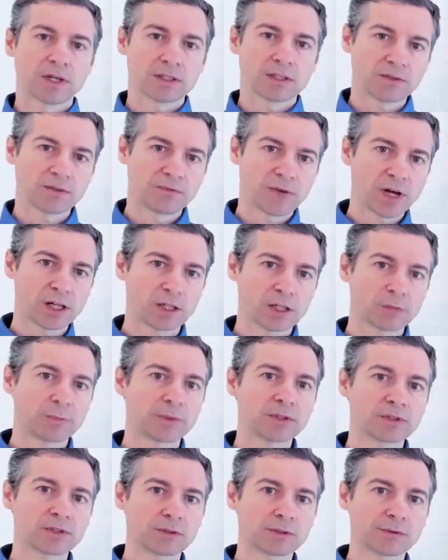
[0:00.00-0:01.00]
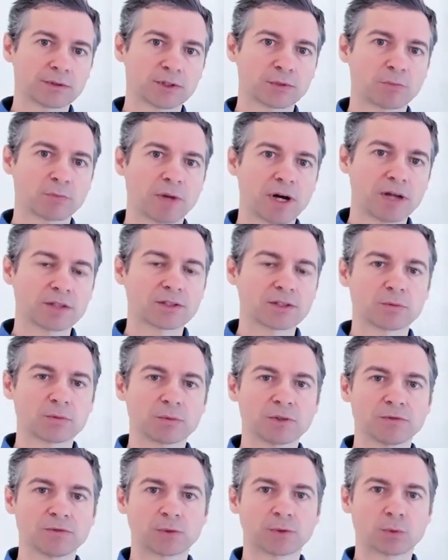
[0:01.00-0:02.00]
Developers are
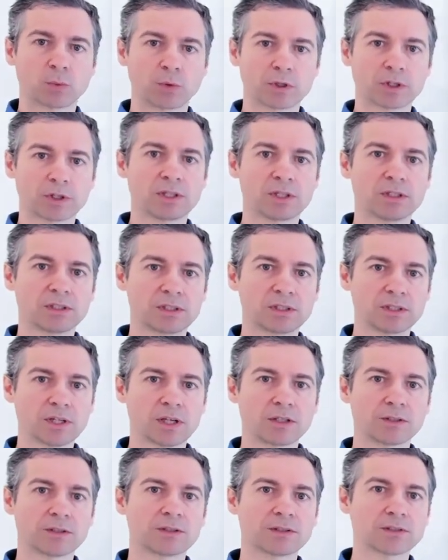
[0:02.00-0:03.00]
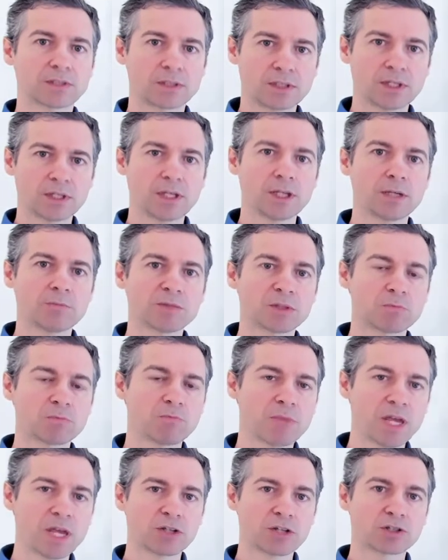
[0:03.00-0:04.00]
responsible for working together as a team to
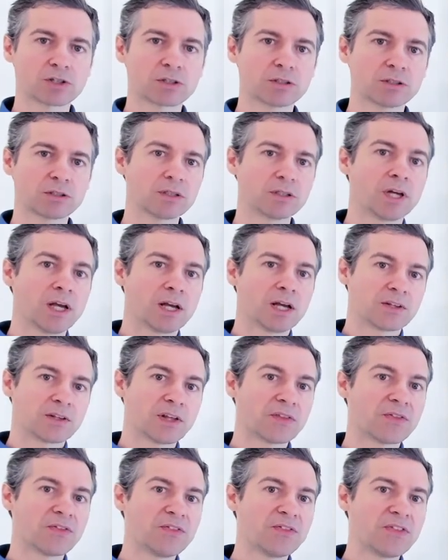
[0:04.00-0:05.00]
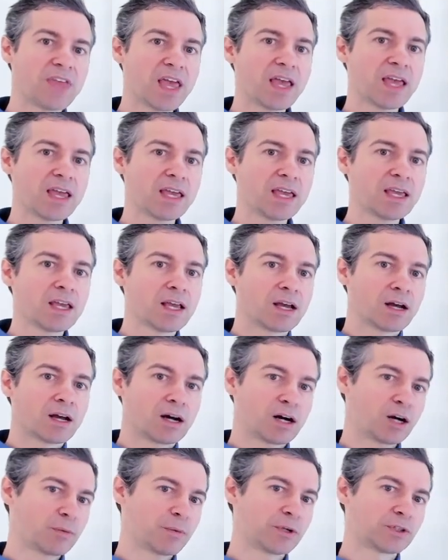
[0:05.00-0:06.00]
make sure that they
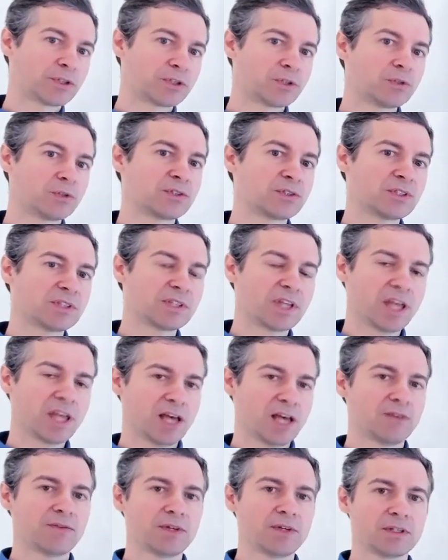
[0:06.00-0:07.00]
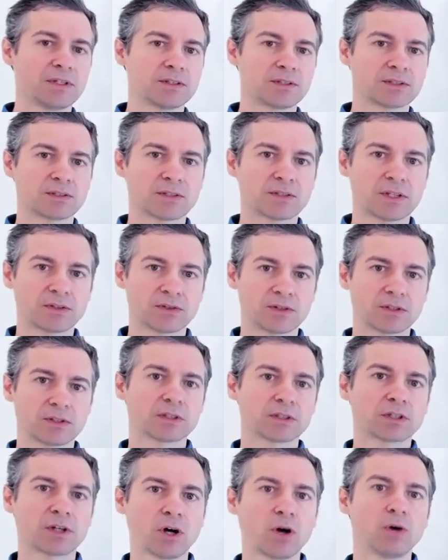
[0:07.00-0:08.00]
are producing the evidence that
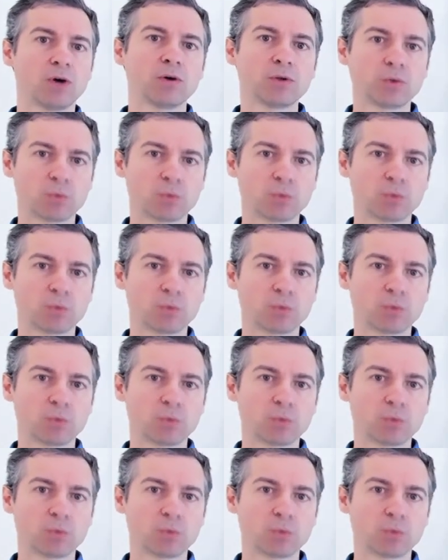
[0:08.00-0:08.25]
their code